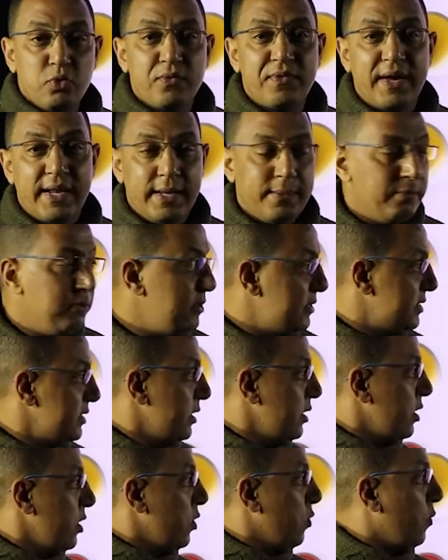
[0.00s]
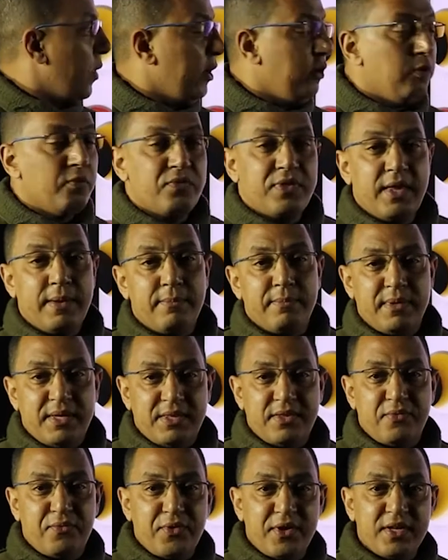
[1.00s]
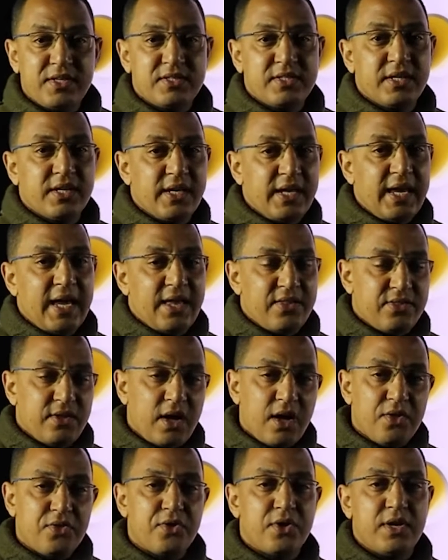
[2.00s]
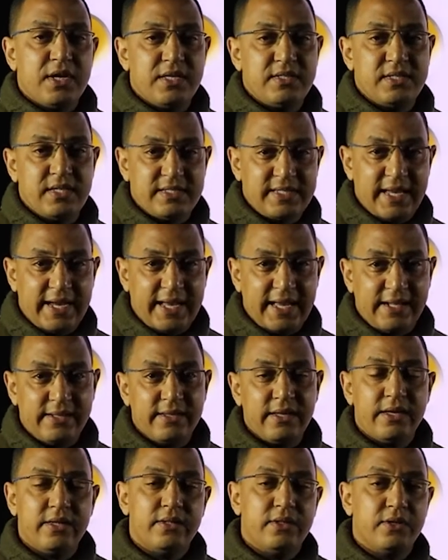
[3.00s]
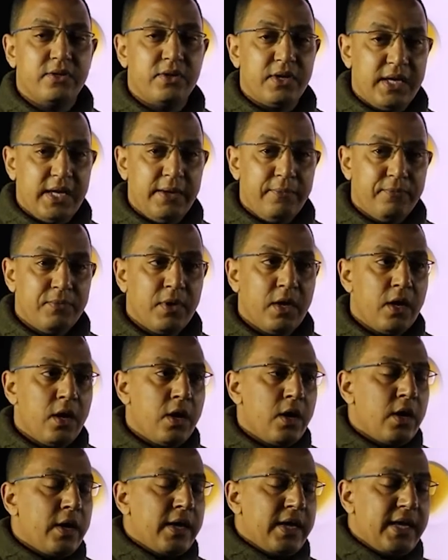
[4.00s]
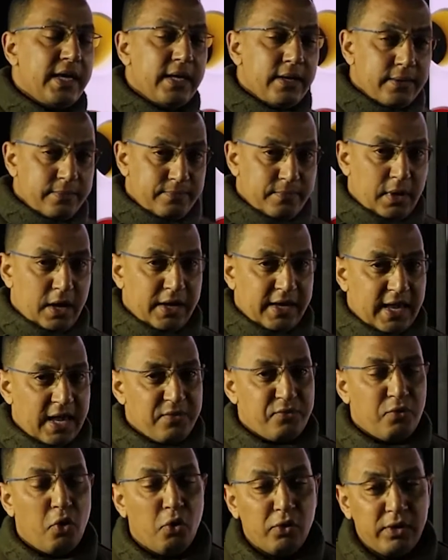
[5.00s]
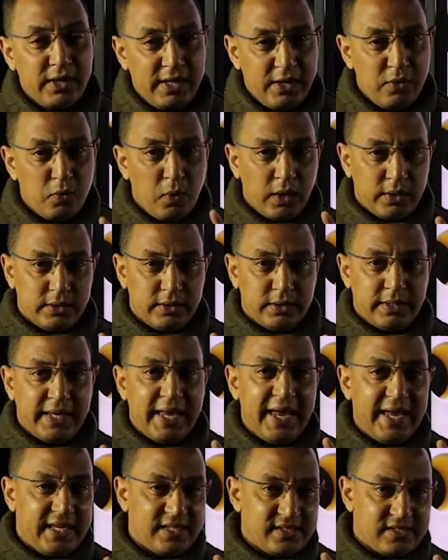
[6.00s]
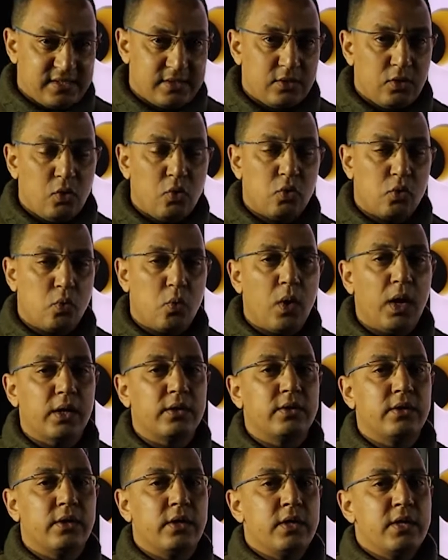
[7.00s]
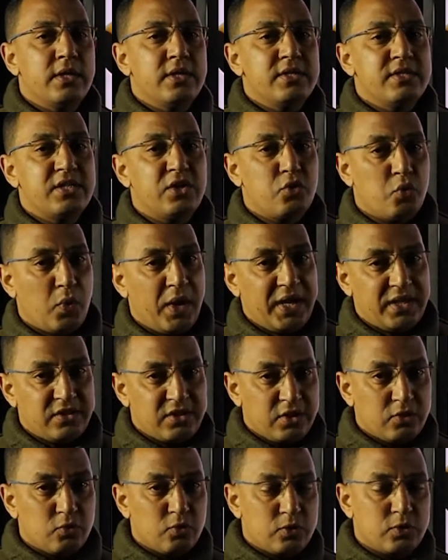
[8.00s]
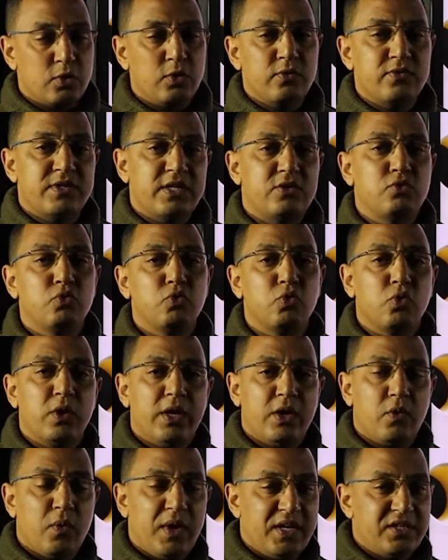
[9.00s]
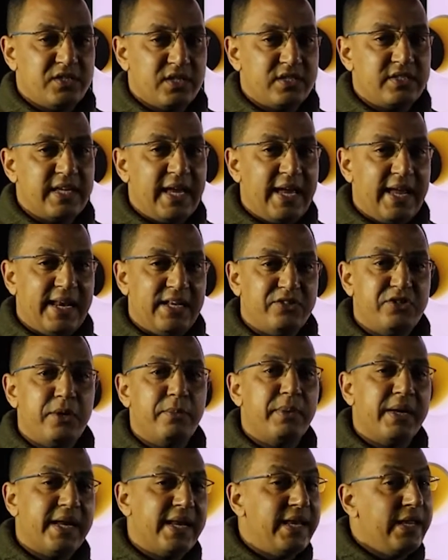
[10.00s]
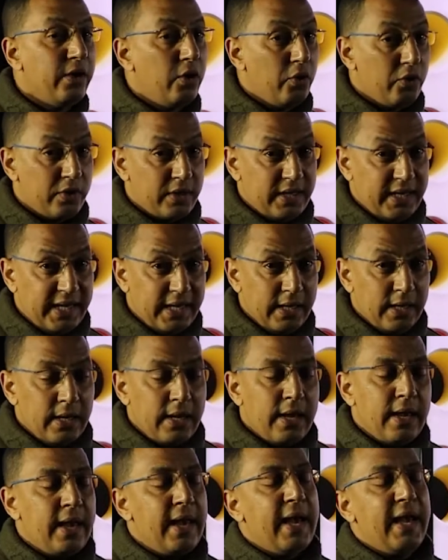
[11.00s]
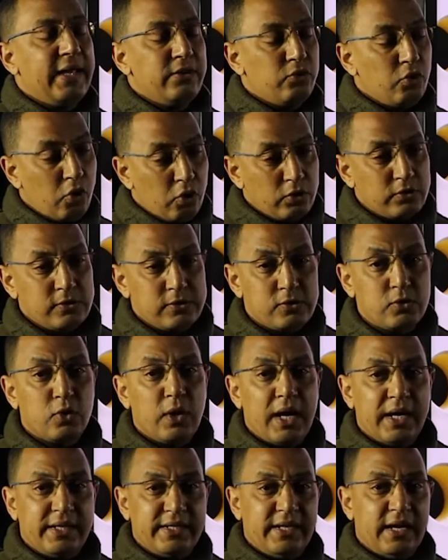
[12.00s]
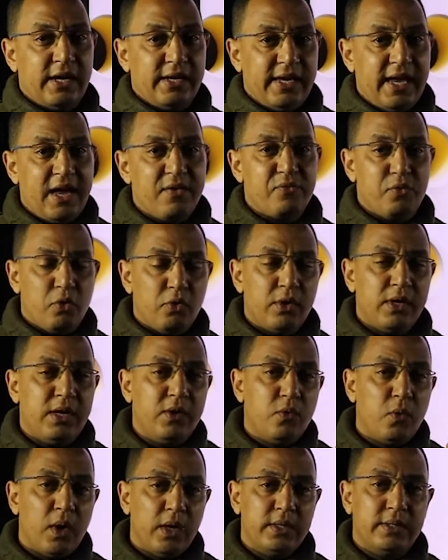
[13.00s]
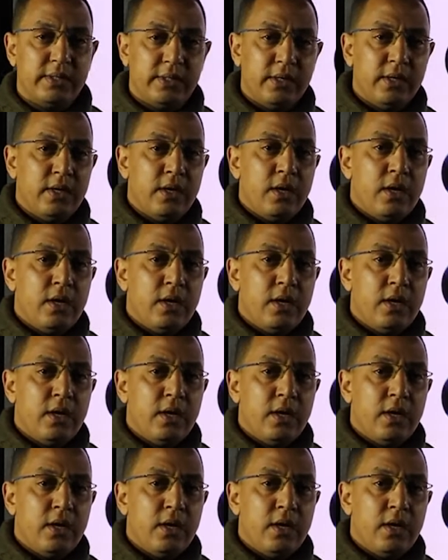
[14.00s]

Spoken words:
two variables, one of them in the first degree and the other in the second degree. Here I have only one case or one situation to solve the two equations algebraically only, and also I have only one